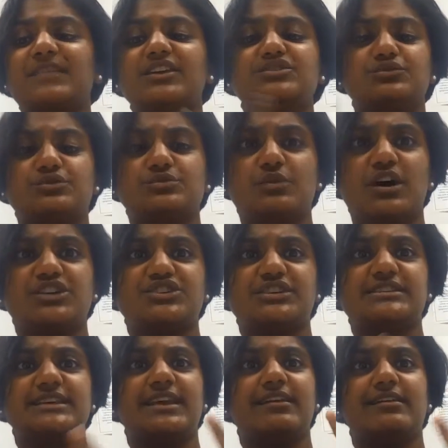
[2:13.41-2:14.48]
George
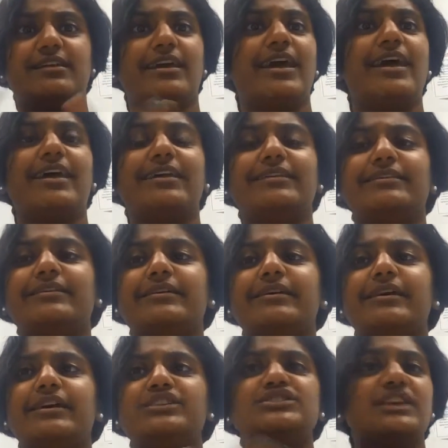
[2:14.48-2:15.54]
Washington and
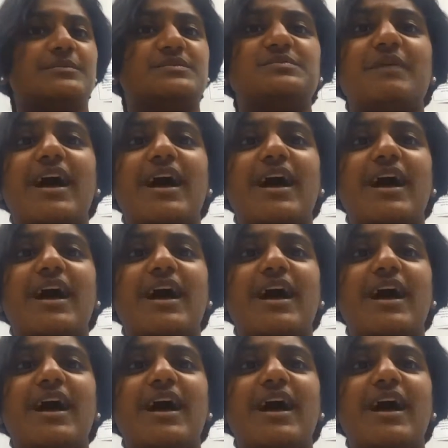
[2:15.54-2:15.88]
James